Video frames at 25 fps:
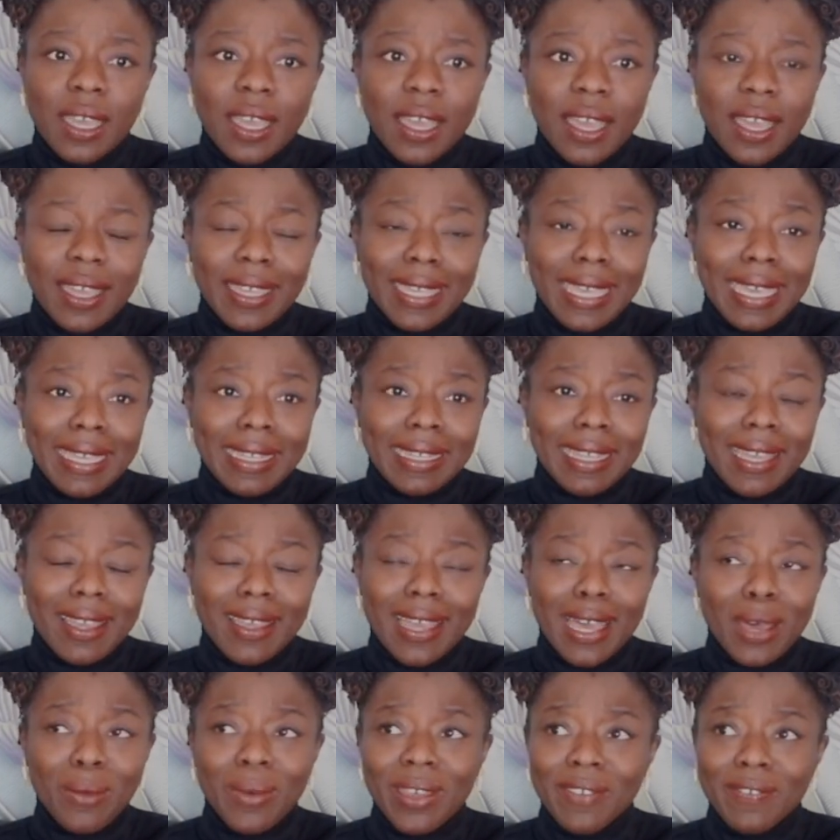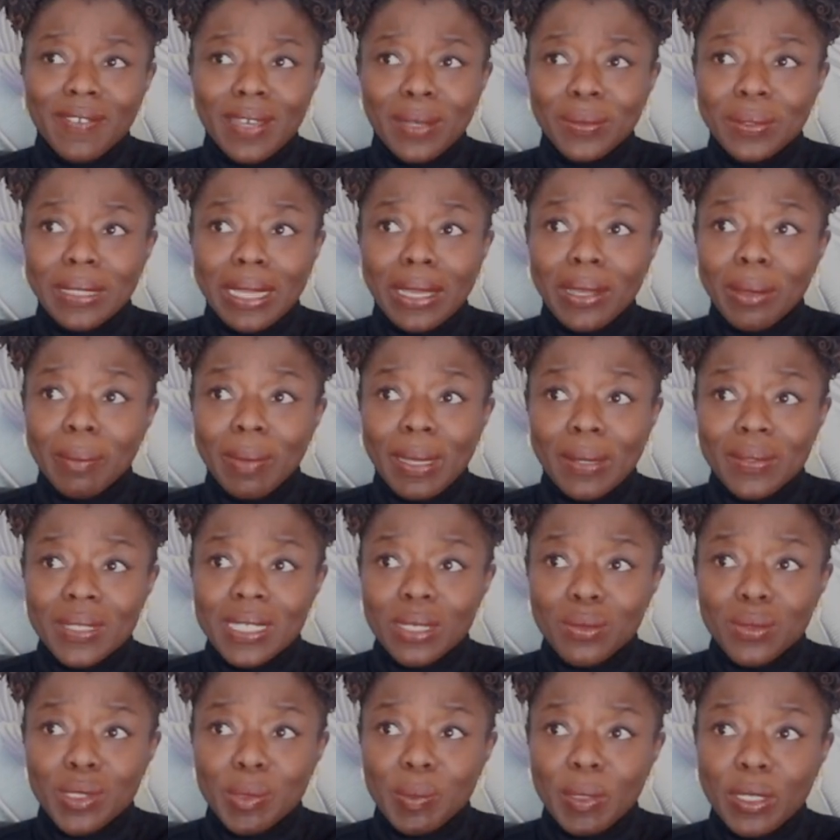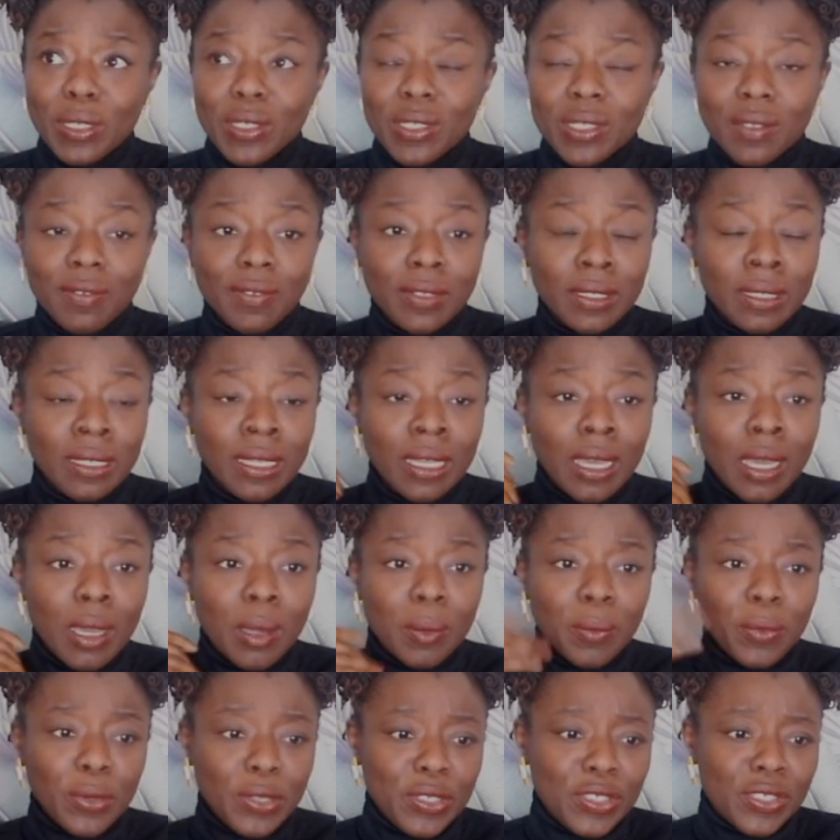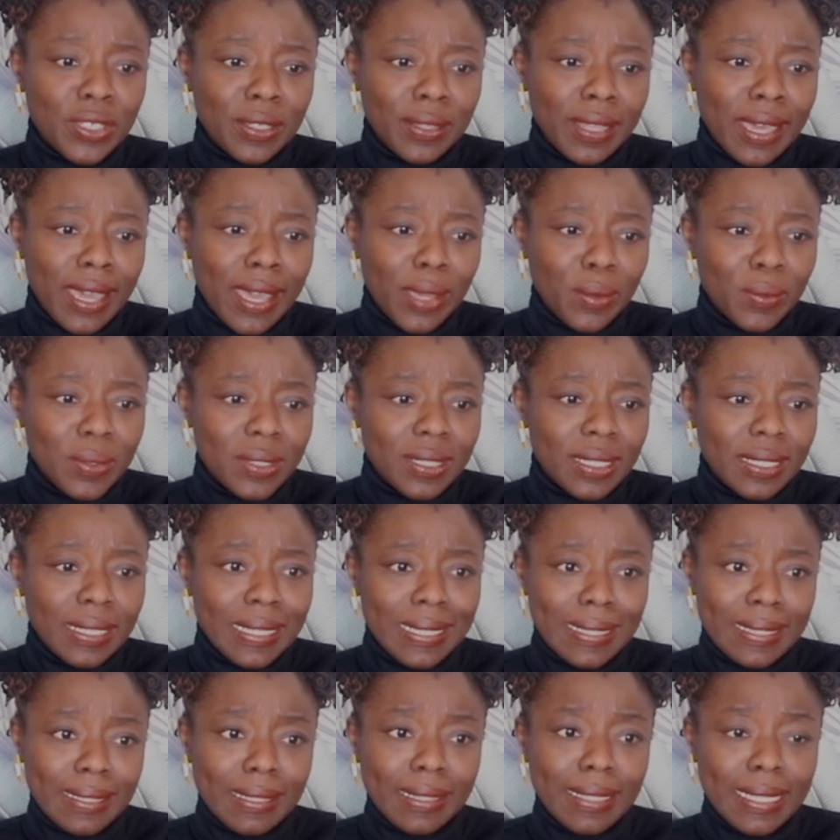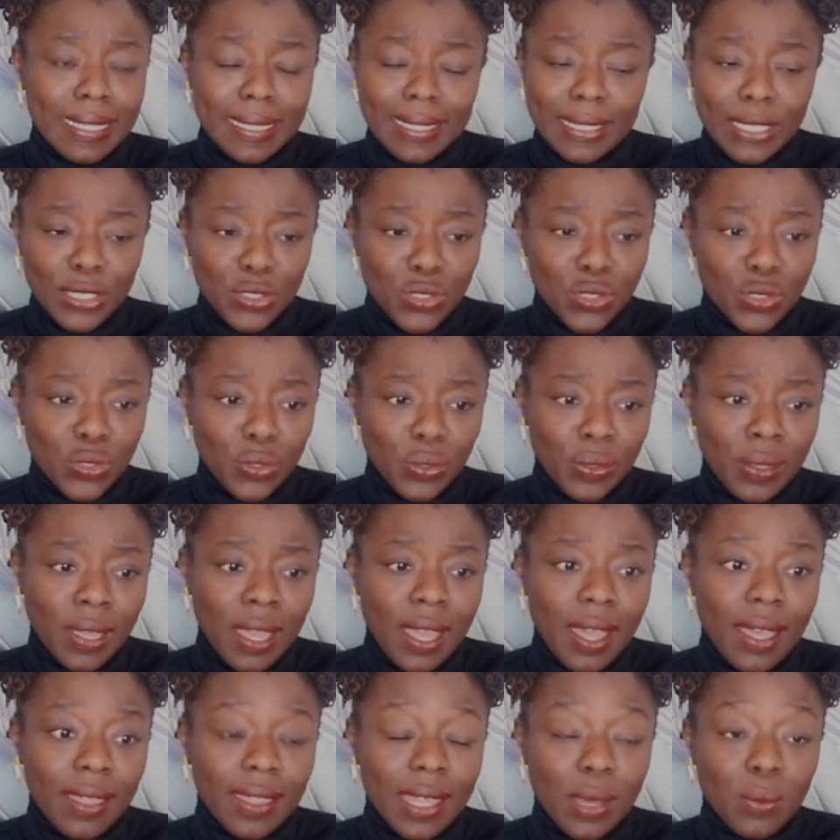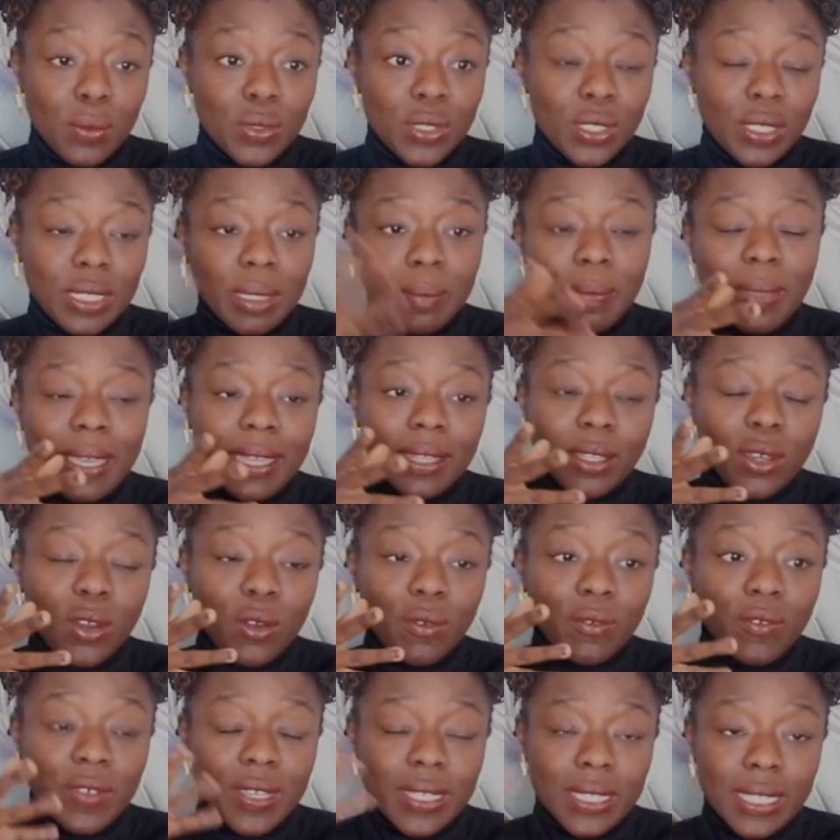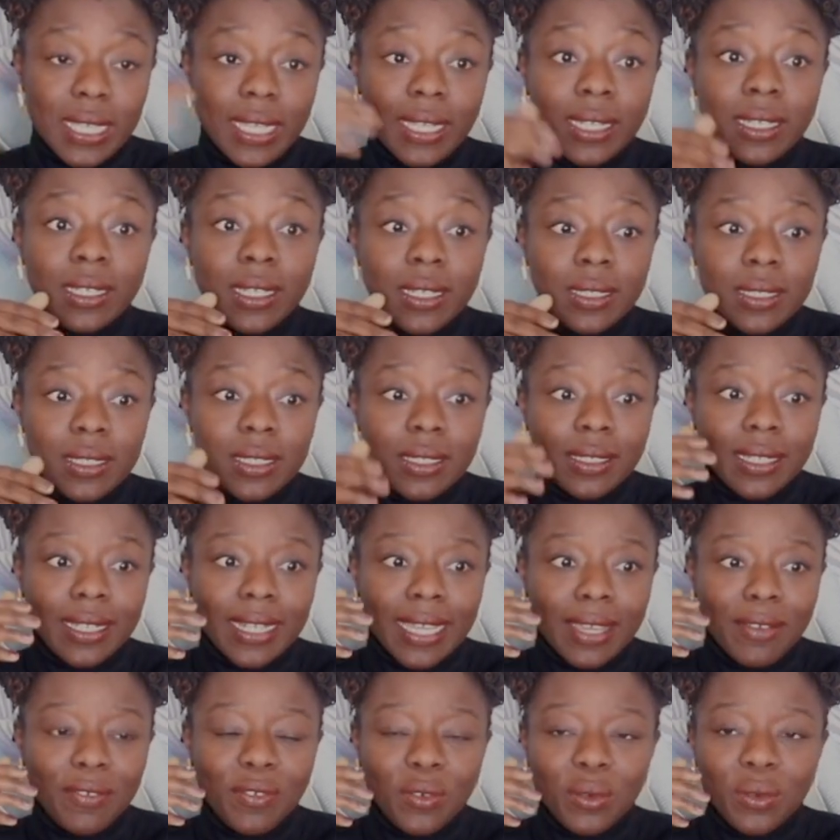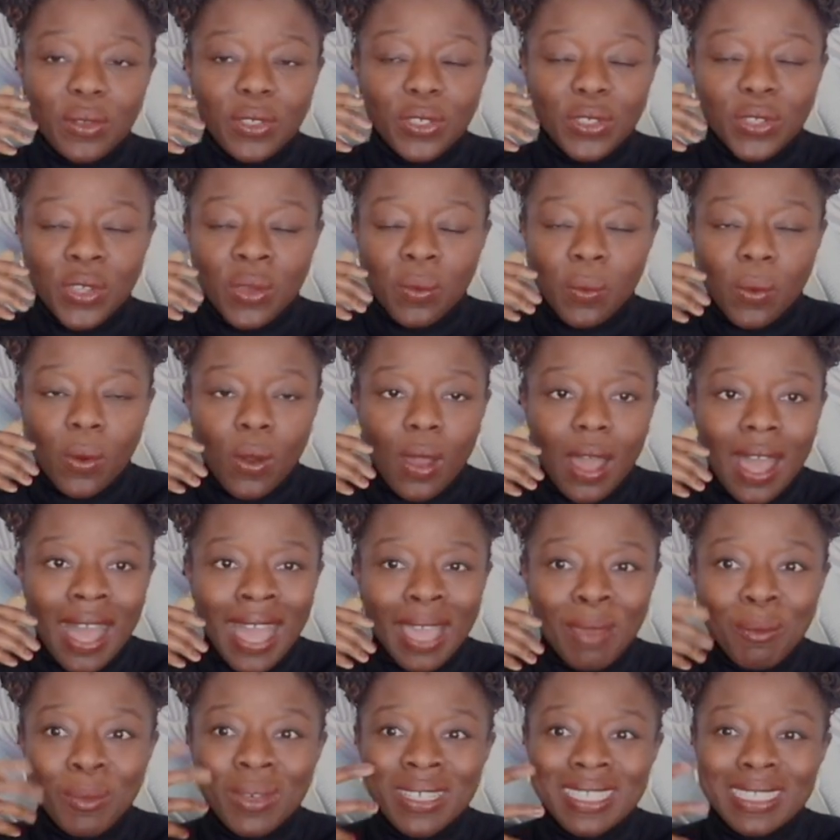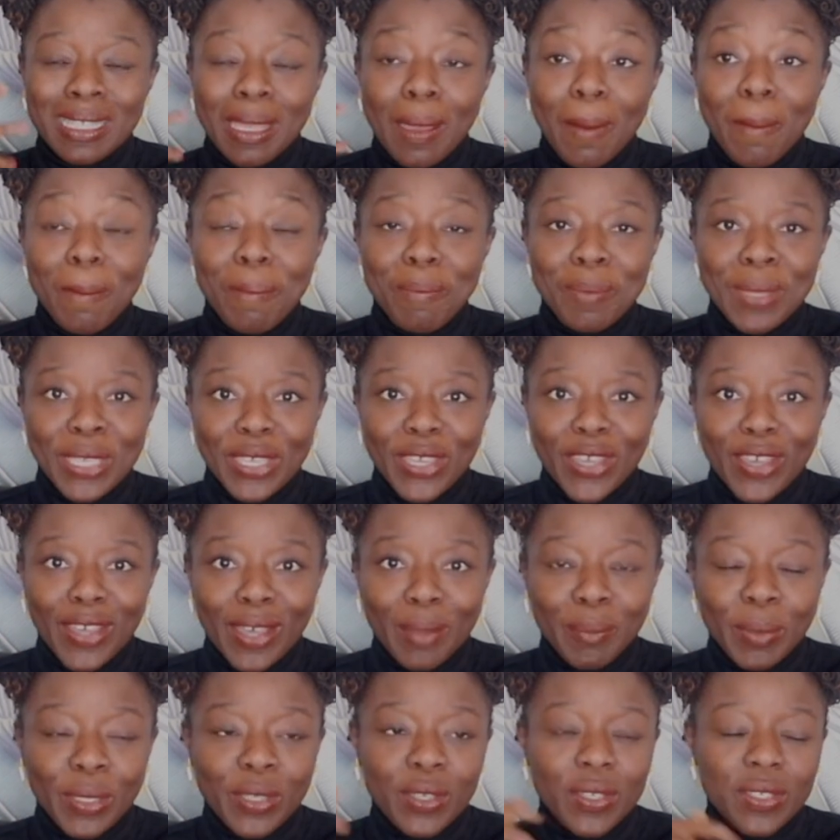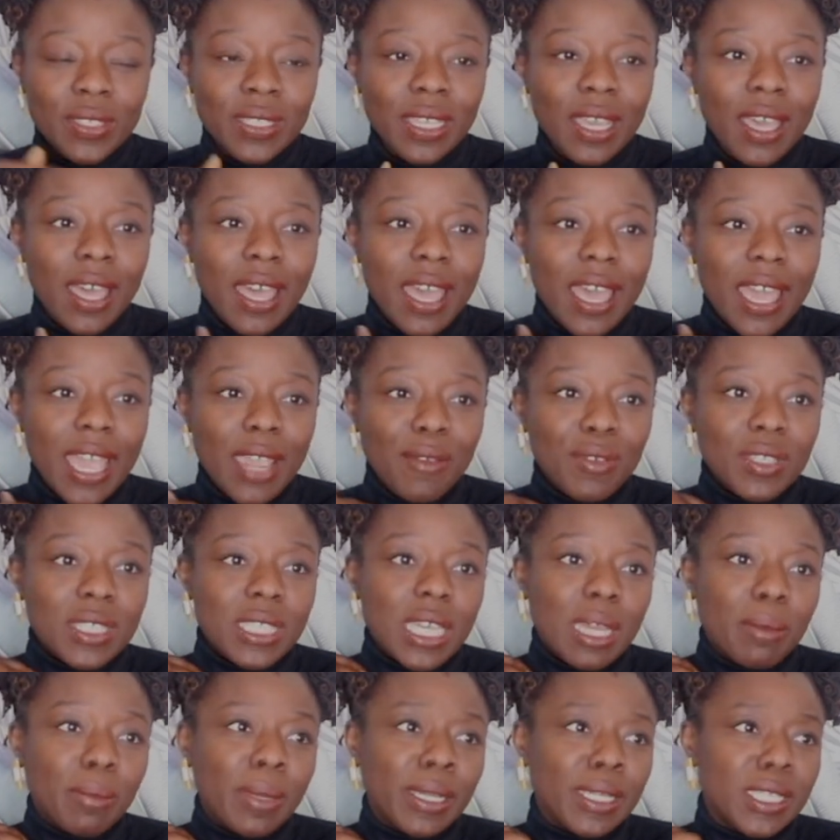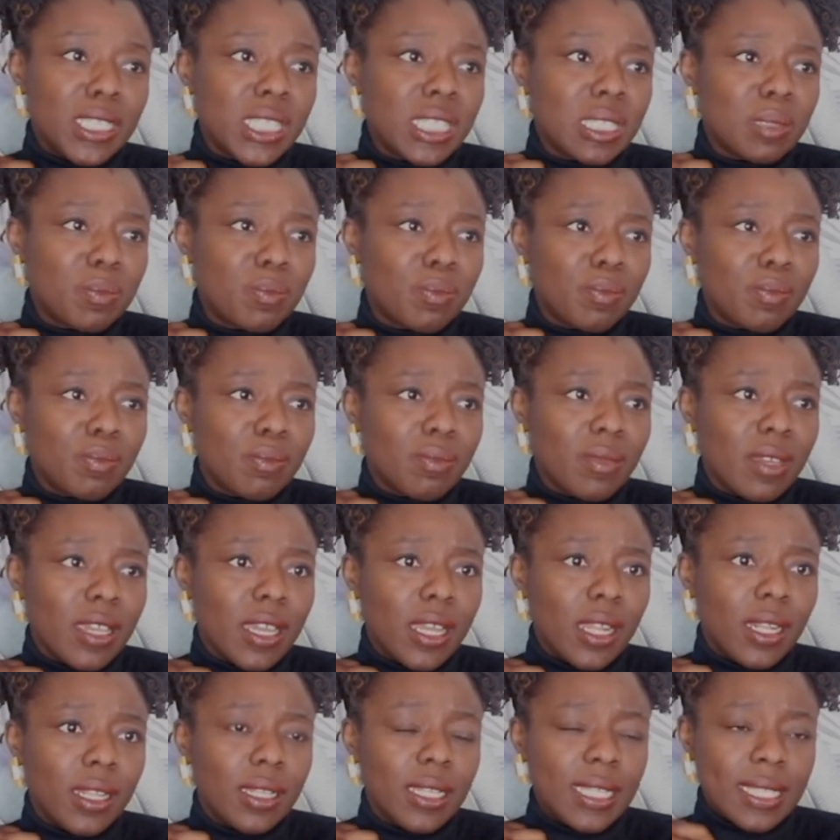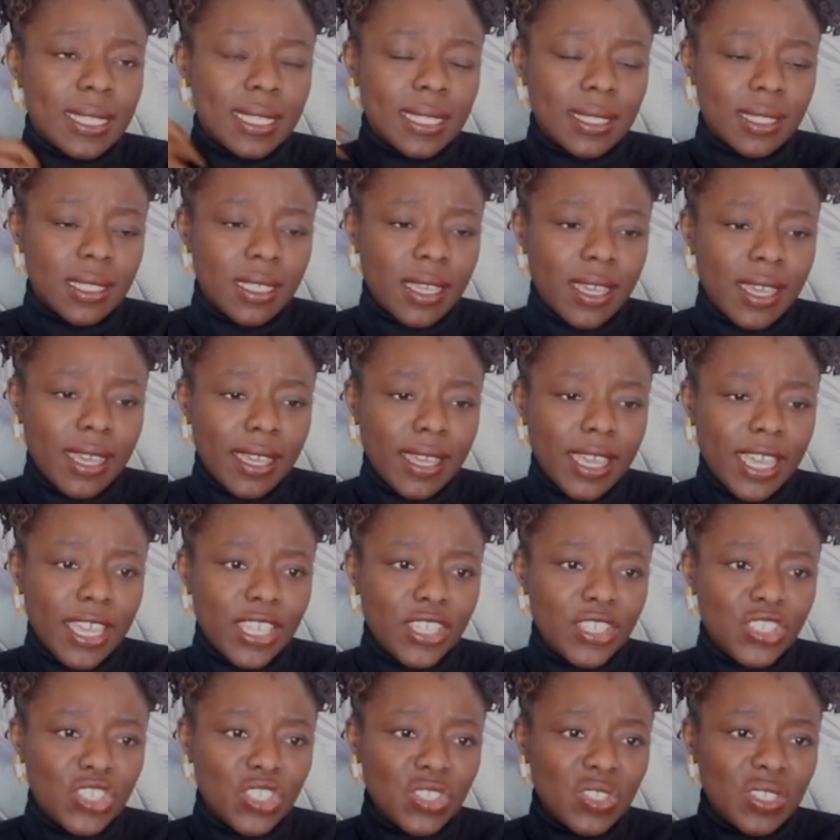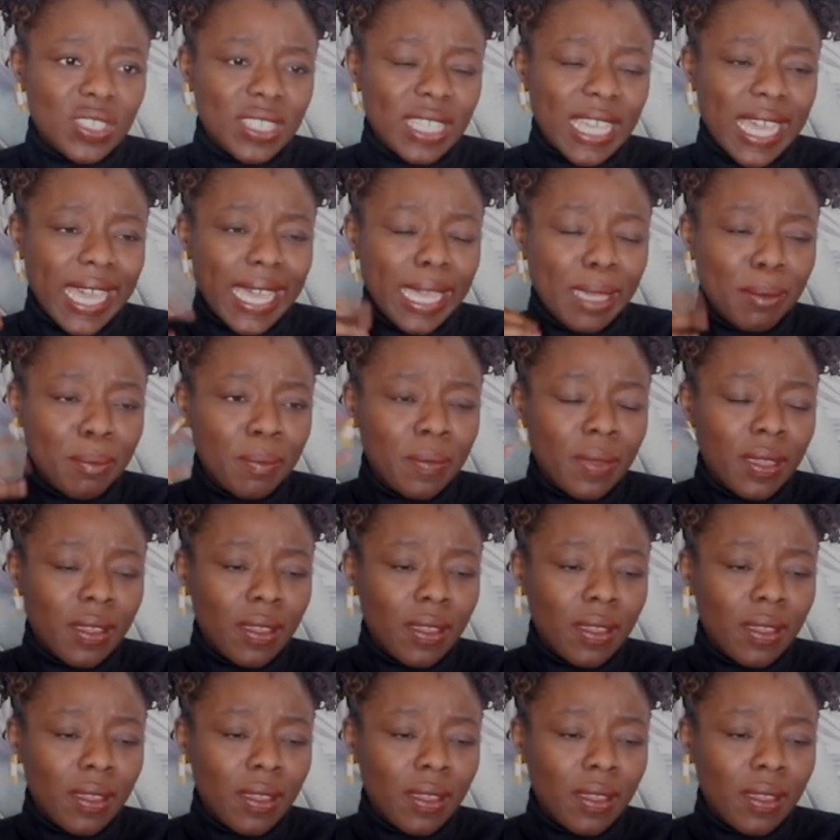Again, how I found out about it was because of a preacher that I was listening to that was going to be at the conference in London, and I thought, you know what, I must meet her, because every time I listened to her, she came